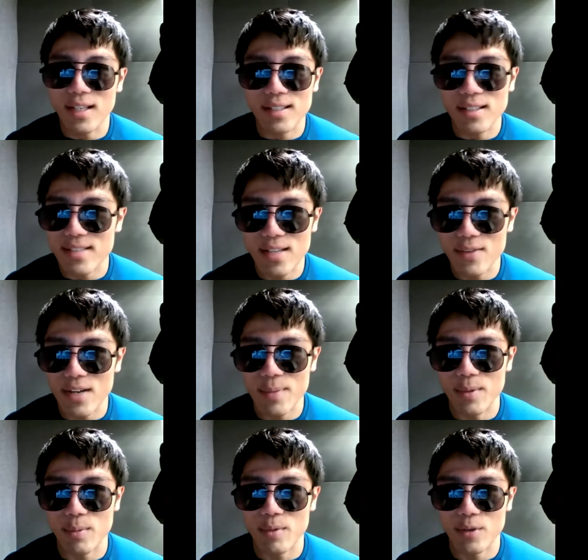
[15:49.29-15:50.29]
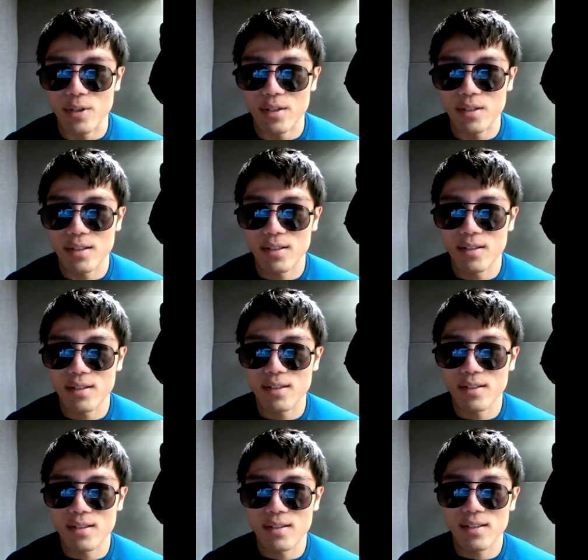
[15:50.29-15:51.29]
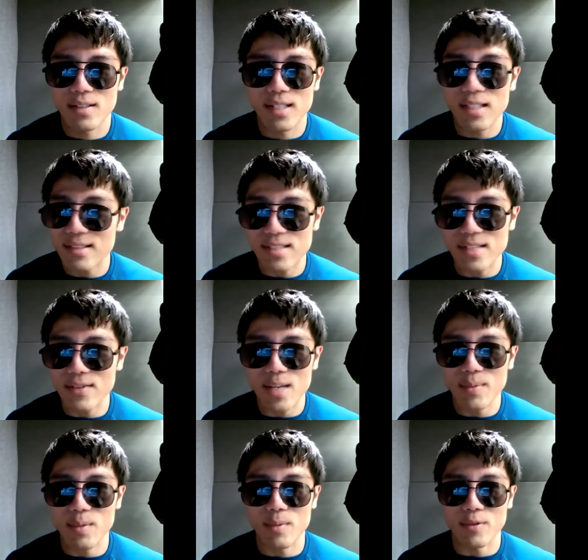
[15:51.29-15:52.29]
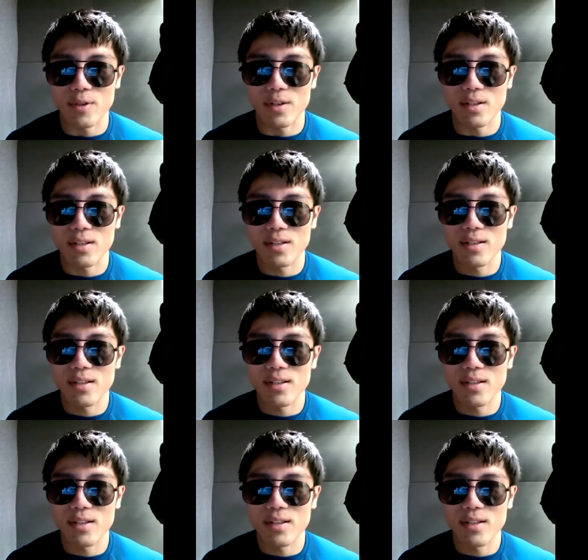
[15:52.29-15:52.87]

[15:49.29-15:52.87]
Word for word: It has never happened before. It has never happened before.